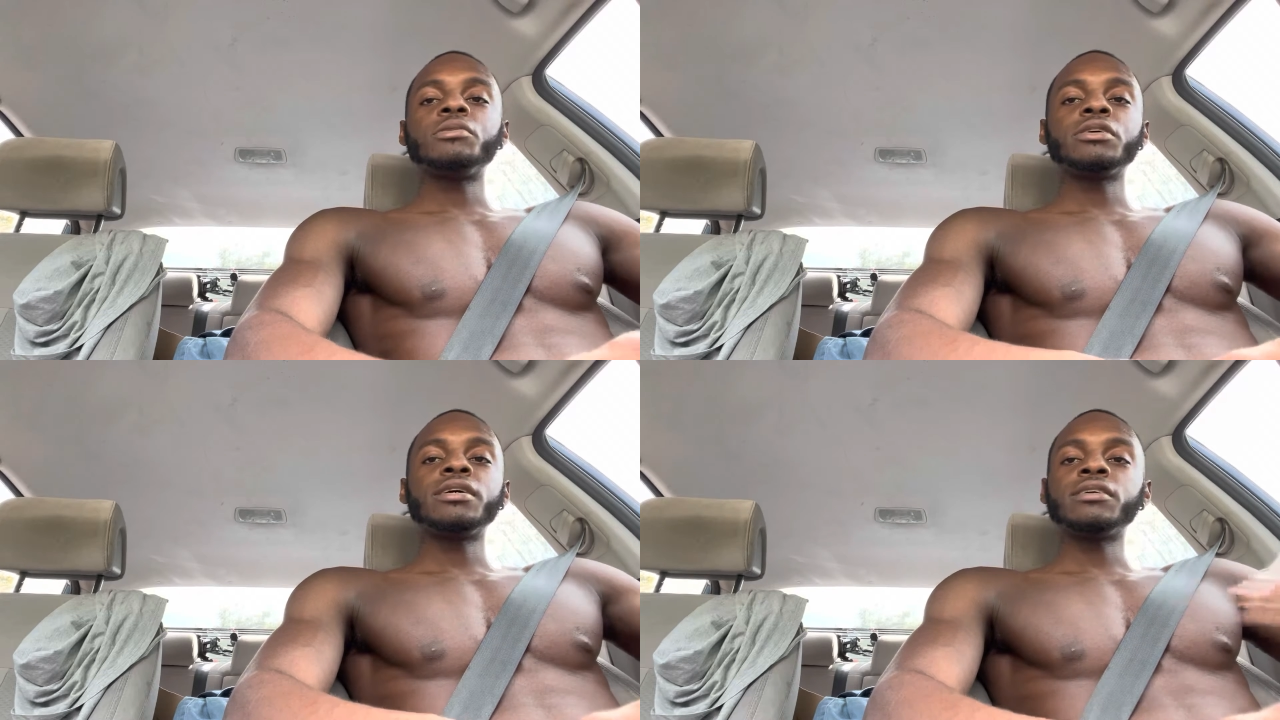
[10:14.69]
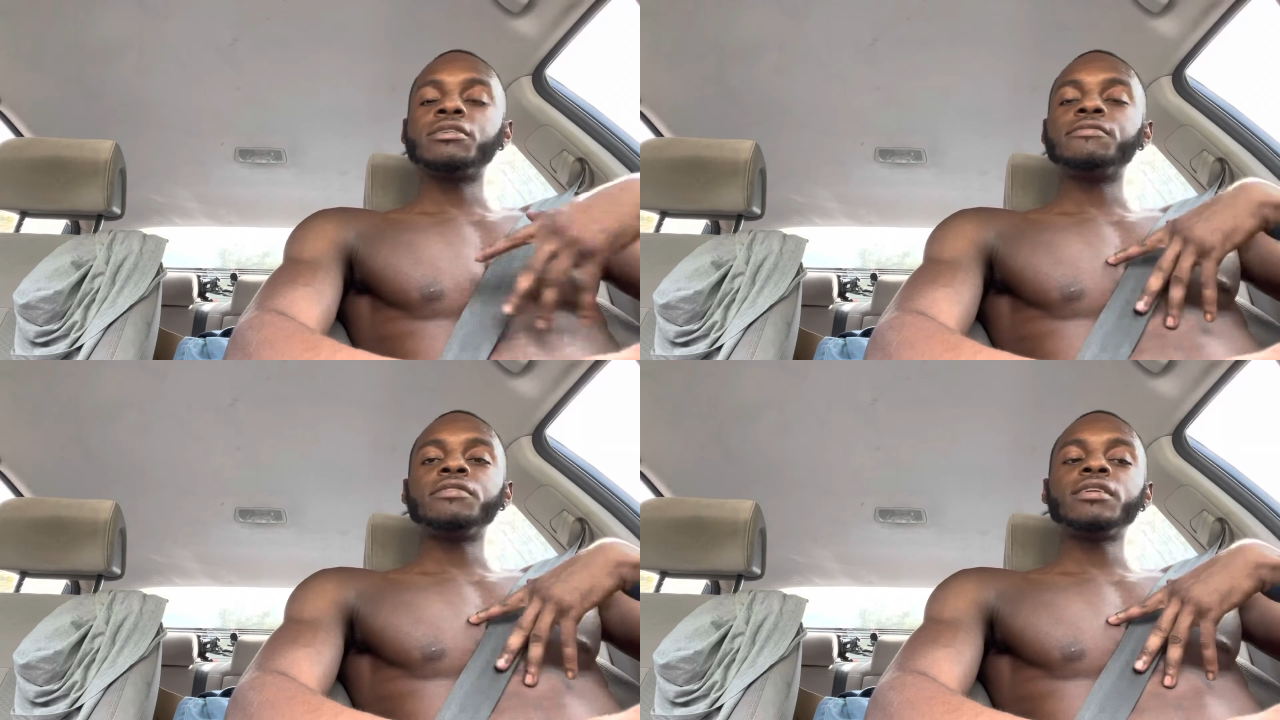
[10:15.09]
you get a
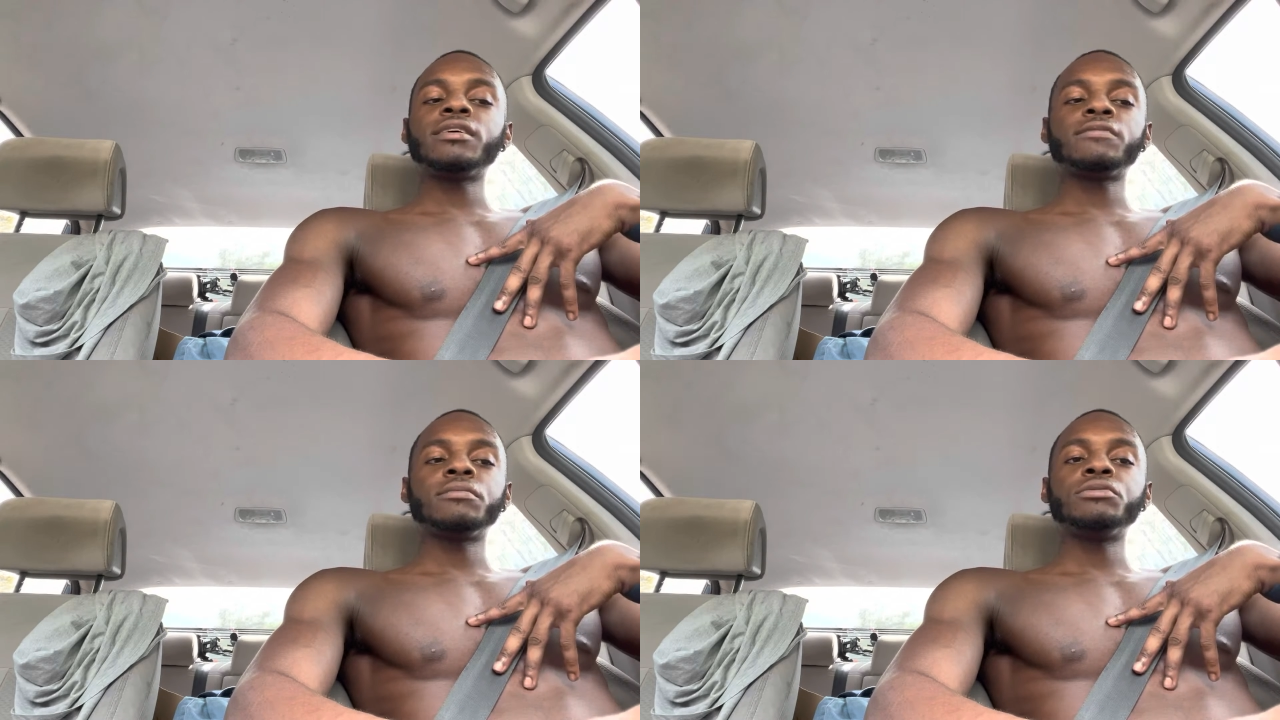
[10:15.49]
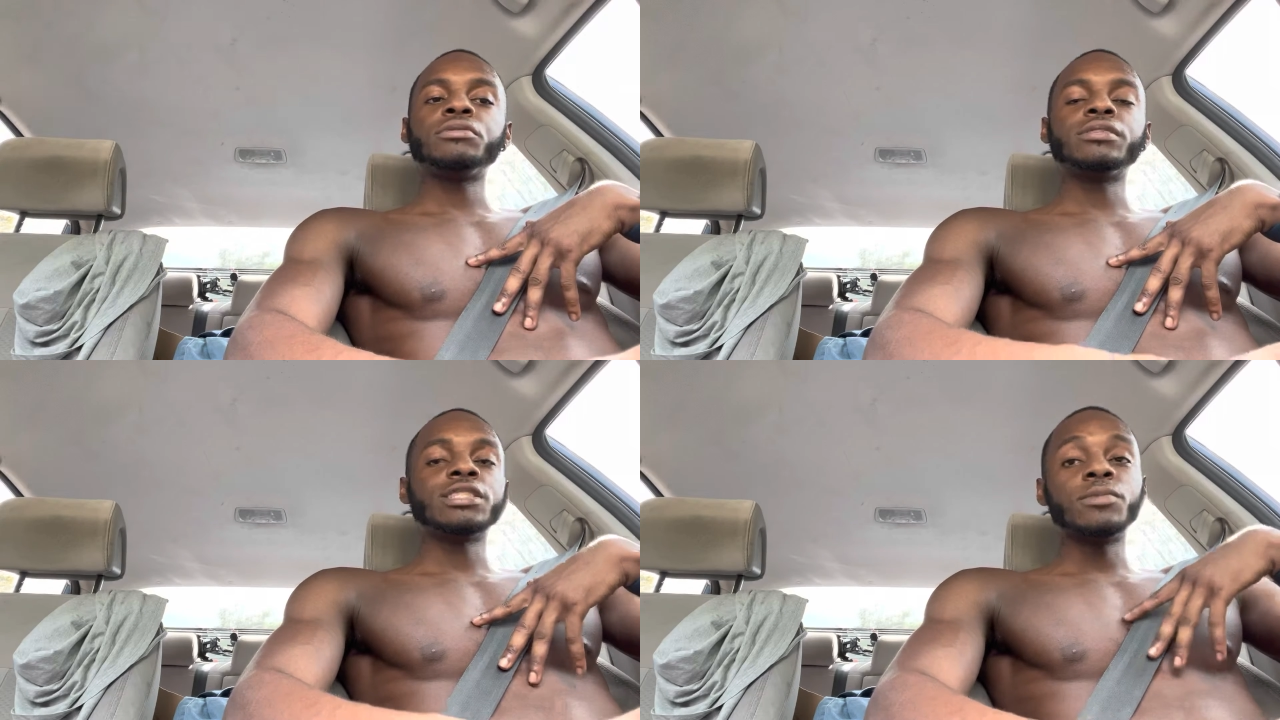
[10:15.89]
good feeling from
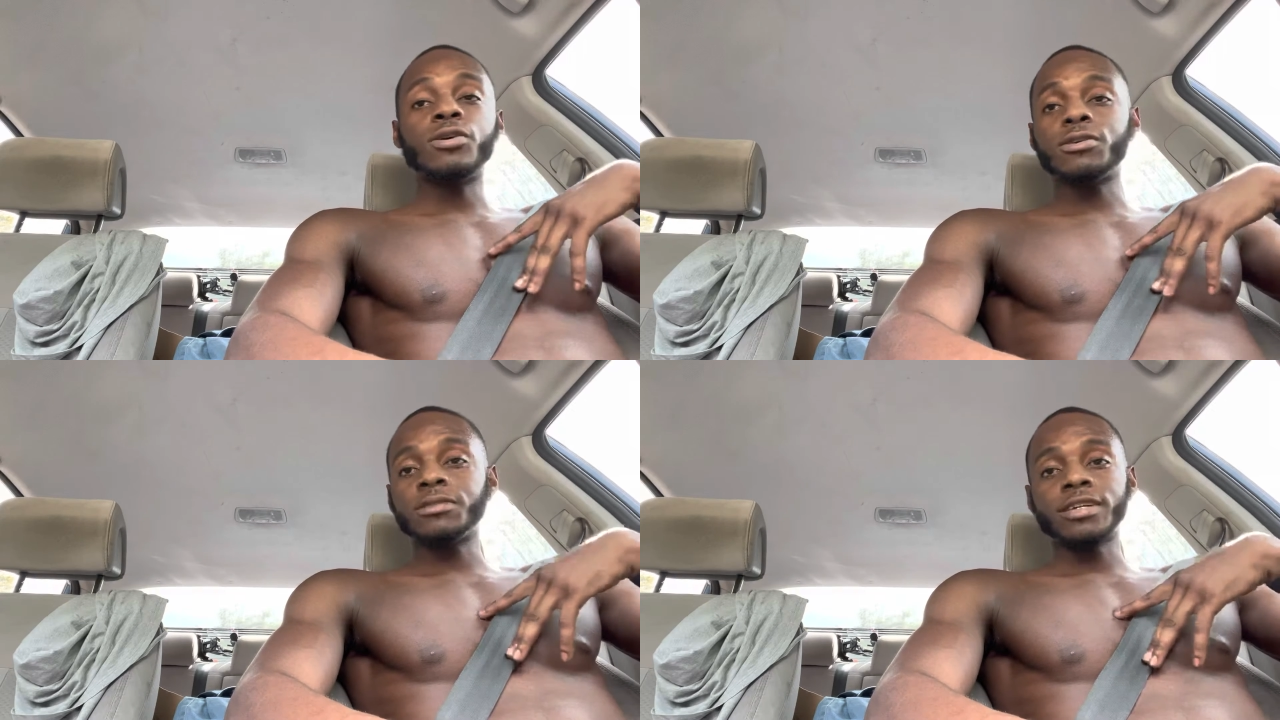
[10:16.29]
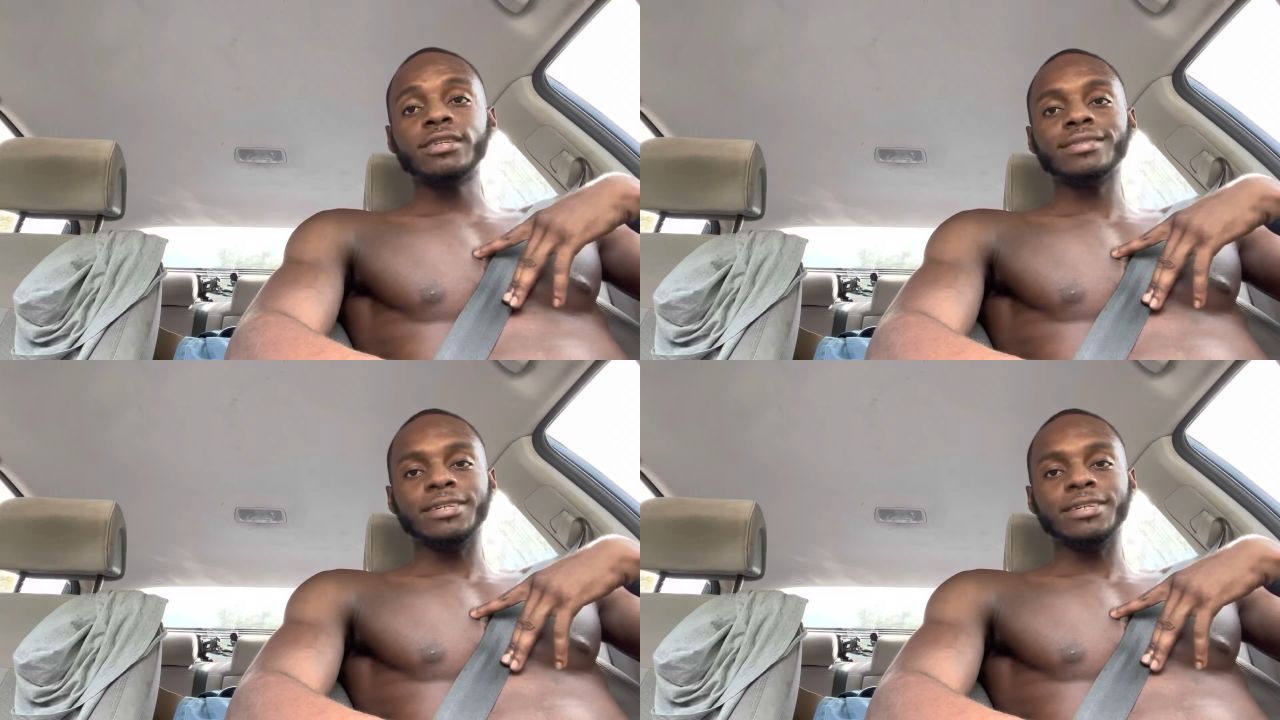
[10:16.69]
doing the small things